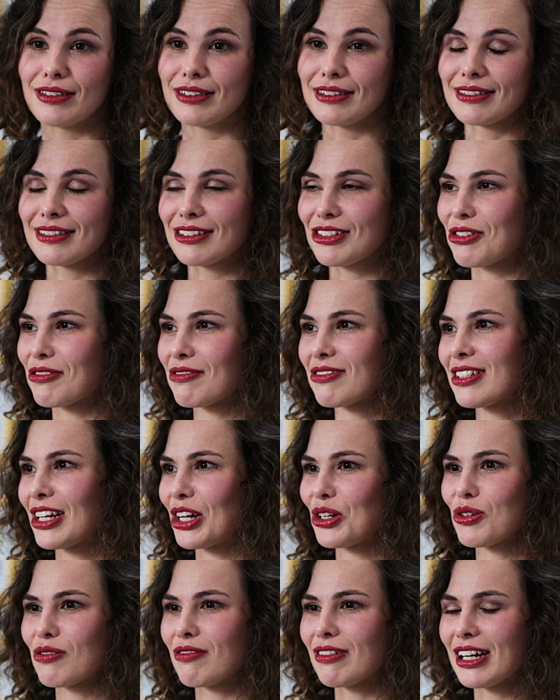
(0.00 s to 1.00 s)
on sort of
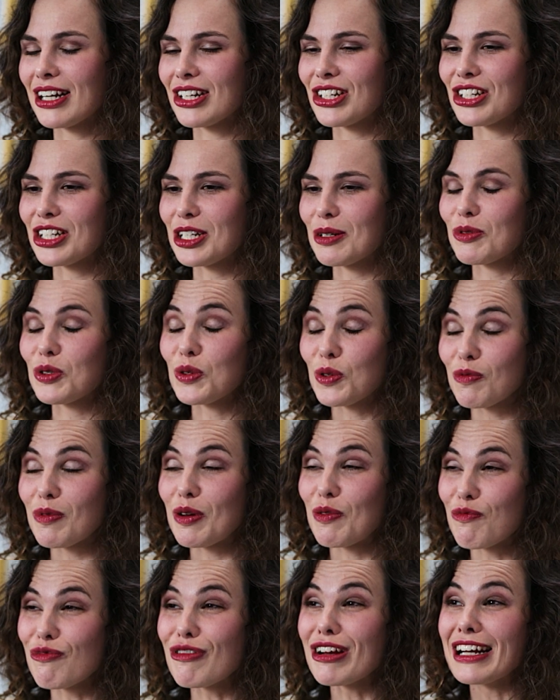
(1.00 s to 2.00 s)
sexual relationships. It would
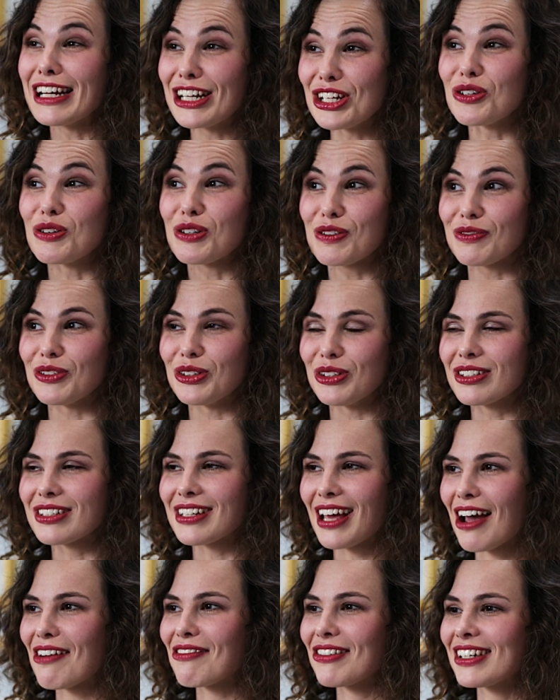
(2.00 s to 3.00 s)
have been really useful
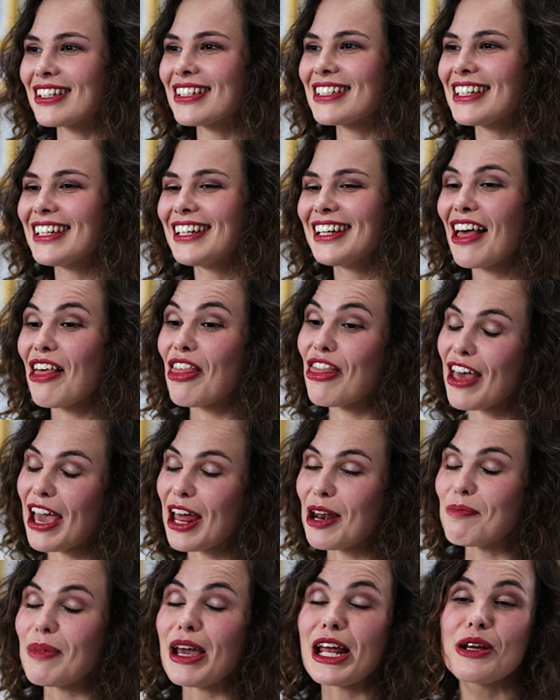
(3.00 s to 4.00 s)
to have it
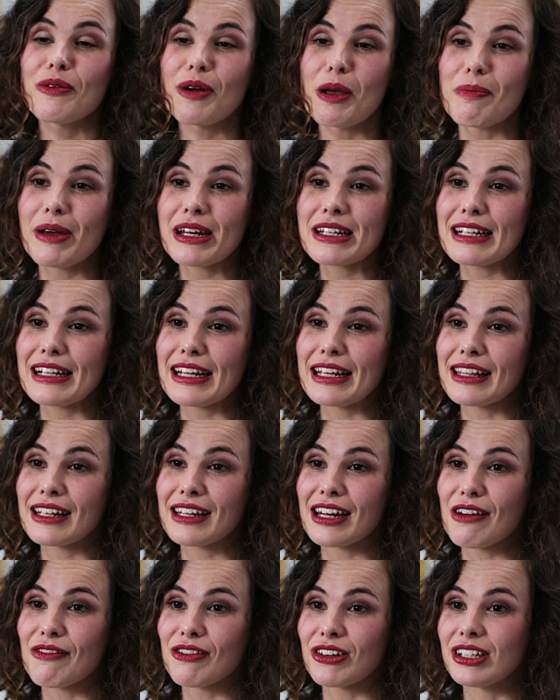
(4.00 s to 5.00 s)
then. But anyway, better late
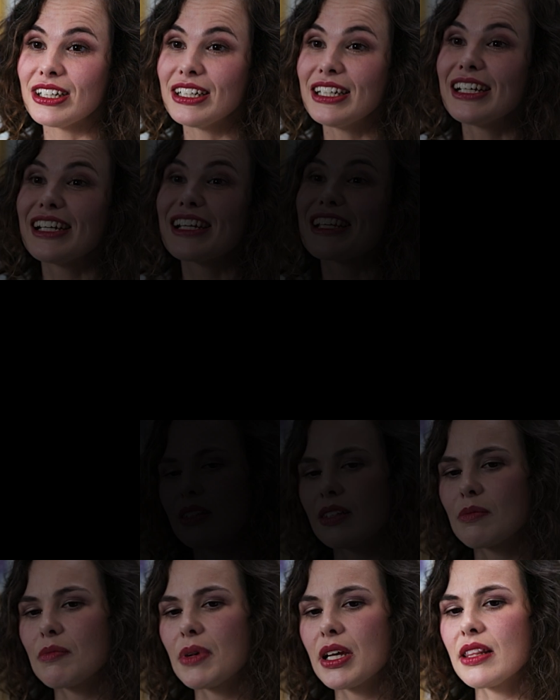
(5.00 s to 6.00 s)
than never.
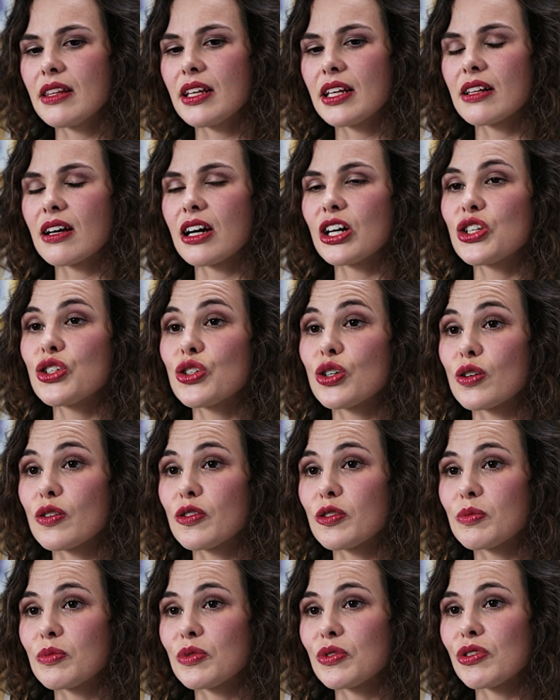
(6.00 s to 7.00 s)
The main thing that I
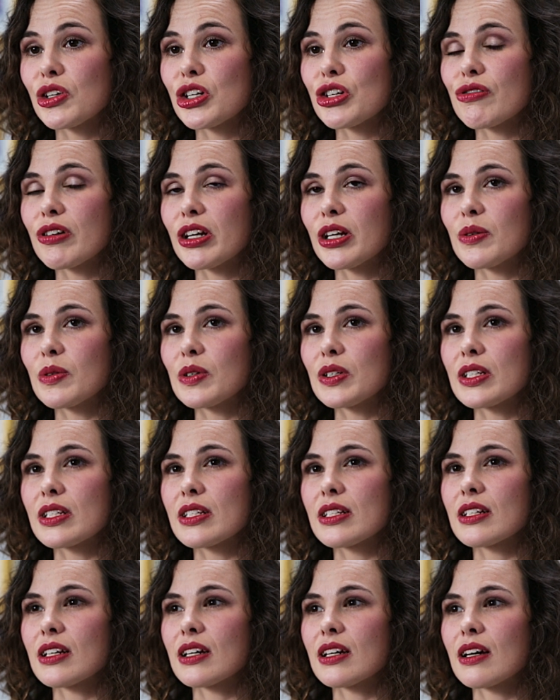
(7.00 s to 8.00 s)
took from the retreat
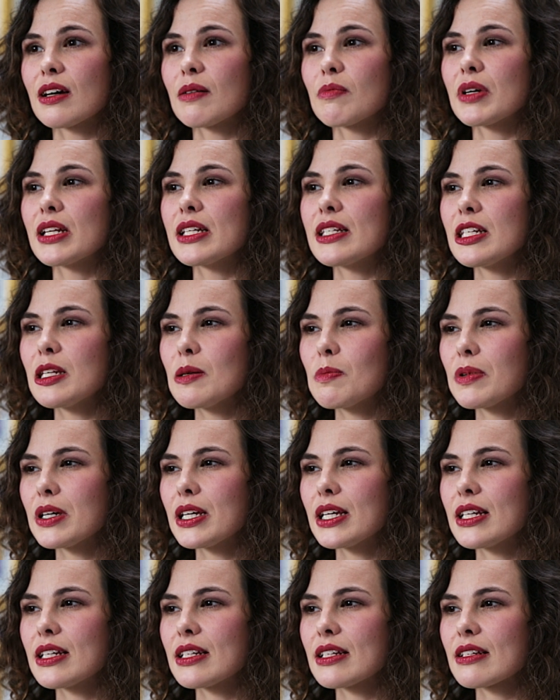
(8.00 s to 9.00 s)
was a
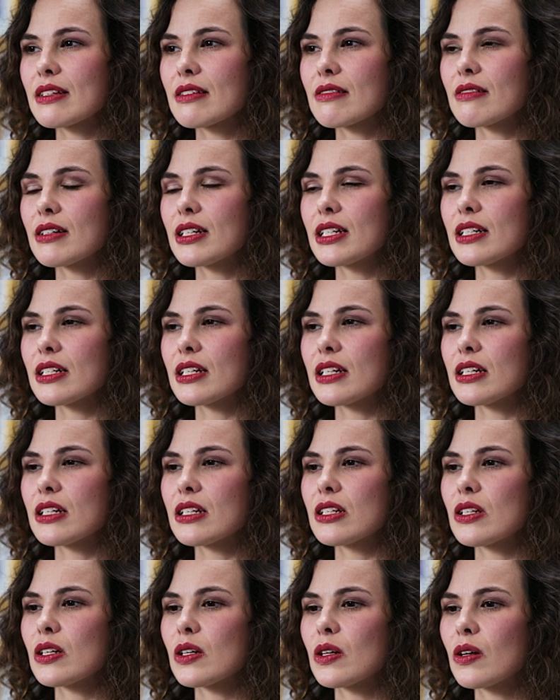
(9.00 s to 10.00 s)
deeper insight
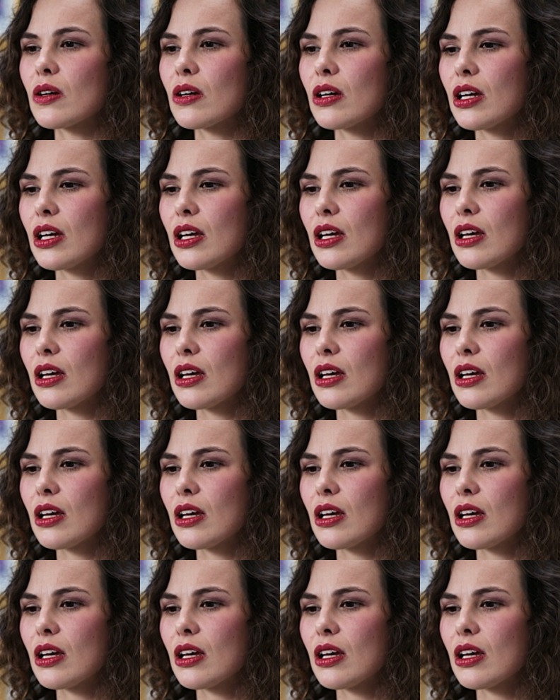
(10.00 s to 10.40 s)
into